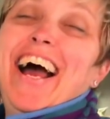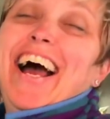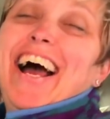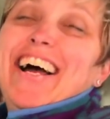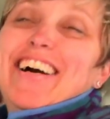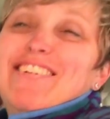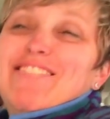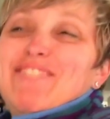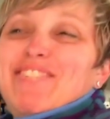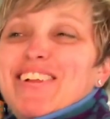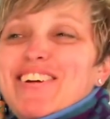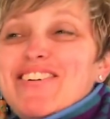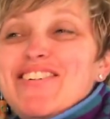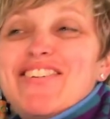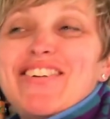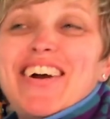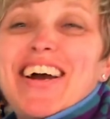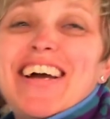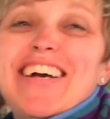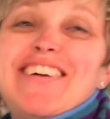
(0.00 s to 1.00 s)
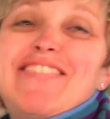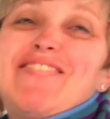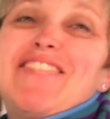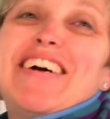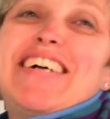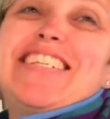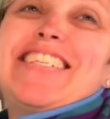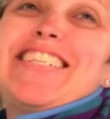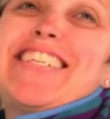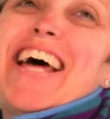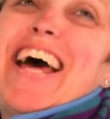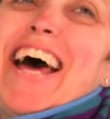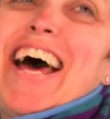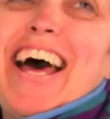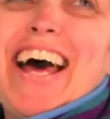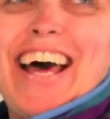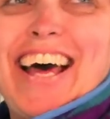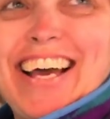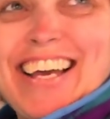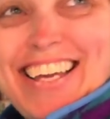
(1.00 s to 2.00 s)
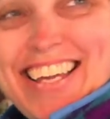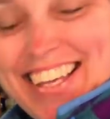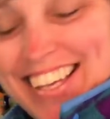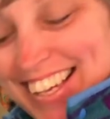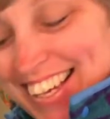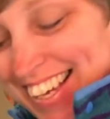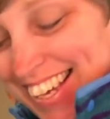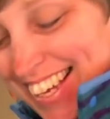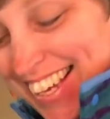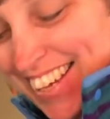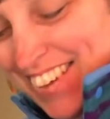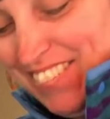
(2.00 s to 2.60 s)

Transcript: I'm blow drying my sock. Let's see,